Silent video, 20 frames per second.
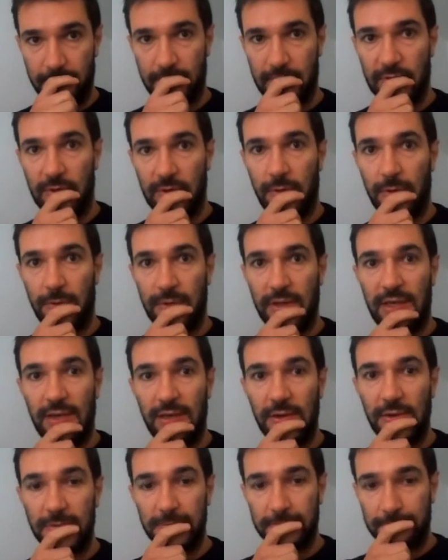So
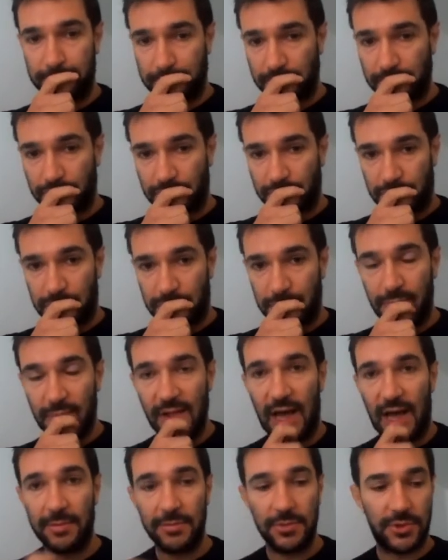here
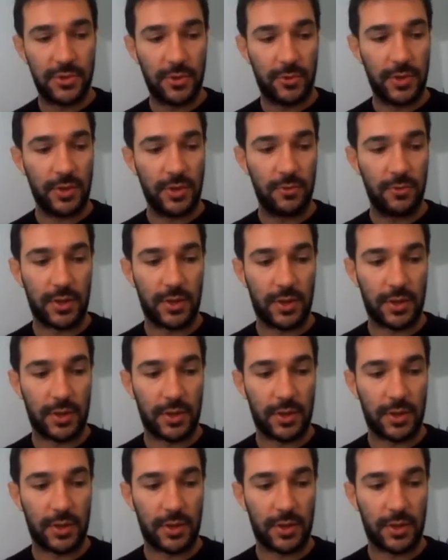I'm showing you